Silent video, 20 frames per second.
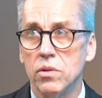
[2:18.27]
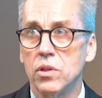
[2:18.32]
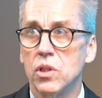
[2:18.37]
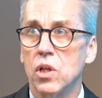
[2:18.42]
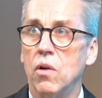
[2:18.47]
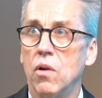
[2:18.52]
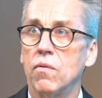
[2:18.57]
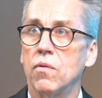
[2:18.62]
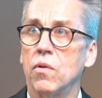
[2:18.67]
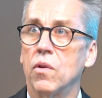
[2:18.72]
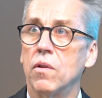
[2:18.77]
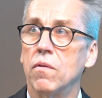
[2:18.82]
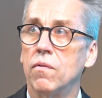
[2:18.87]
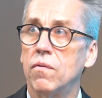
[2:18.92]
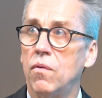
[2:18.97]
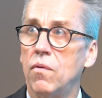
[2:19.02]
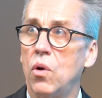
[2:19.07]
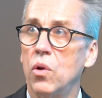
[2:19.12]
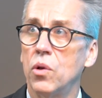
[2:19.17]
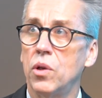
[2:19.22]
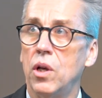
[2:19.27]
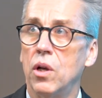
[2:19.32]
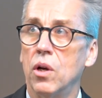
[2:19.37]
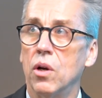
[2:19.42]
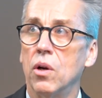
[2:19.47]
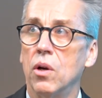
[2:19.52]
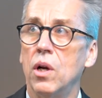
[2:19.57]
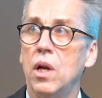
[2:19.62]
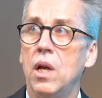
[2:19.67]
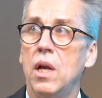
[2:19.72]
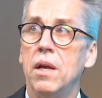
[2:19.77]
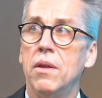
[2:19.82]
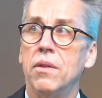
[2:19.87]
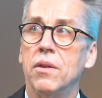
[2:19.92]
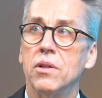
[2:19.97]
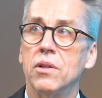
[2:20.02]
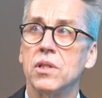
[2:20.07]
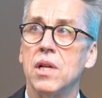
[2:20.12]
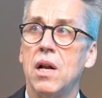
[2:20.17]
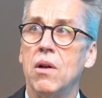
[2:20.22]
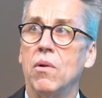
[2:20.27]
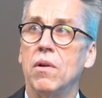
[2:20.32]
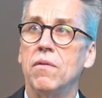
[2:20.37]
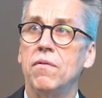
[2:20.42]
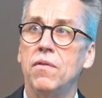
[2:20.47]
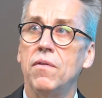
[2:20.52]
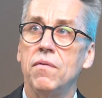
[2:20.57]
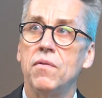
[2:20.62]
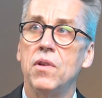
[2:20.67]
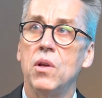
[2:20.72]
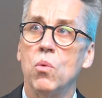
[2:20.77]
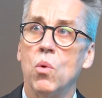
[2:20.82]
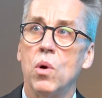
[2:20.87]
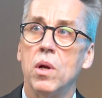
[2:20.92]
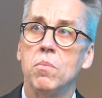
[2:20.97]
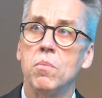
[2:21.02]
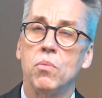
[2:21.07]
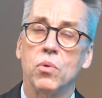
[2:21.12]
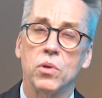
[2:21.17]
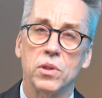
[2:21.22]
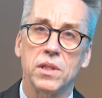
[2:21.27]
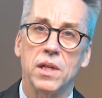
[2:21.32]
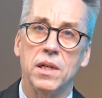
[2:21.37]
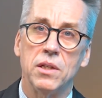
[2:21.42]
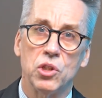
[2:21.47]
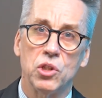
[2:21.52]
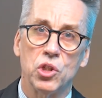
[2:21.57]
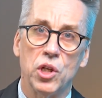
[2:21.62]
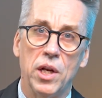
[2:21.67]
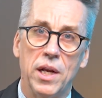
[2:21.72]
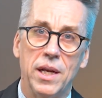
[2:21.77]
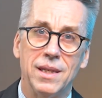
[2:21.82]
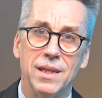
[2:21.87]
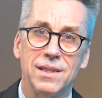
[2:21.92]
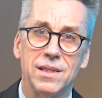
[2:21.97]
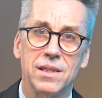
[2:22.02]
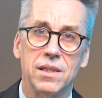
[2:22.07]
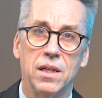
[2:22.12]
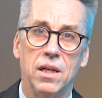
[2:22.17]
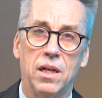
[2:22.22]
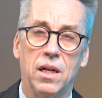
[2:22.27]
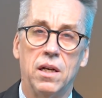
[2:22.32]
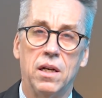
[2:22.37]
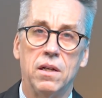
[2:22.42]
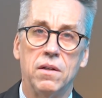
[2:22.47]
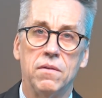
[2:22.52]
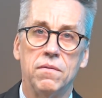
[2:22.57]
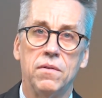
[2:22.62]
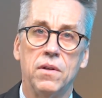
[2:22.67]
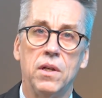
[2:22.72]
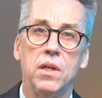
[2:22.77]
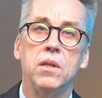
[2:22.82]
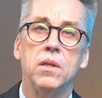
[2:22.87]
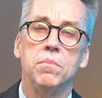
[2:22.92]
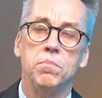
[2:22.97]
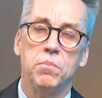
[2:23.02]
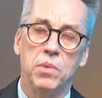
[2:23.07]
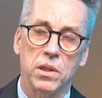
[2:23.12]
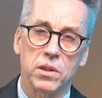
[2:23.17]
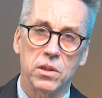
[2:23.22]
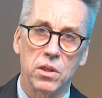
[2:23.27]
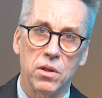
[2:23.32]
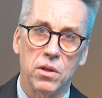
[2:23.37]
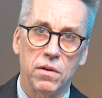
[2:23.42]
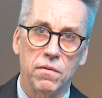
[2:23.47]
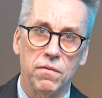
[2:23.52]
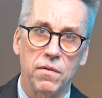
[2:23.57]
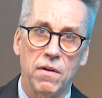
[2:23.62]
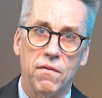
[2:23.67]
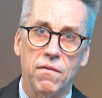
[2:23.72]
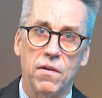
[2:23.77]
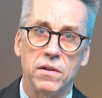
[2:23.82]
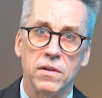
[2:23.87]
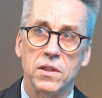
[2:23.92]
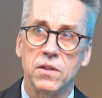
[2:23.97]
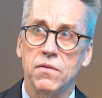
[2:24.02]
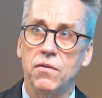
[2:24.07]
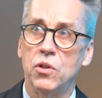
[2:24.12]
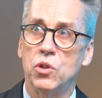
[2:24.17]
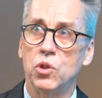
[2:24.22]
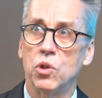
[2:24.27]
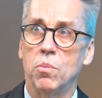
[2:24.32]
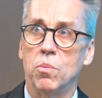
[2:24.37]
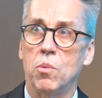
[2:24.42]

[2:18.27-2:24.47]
So for the full year, there's now a 51% chance of, built into the Fed funds future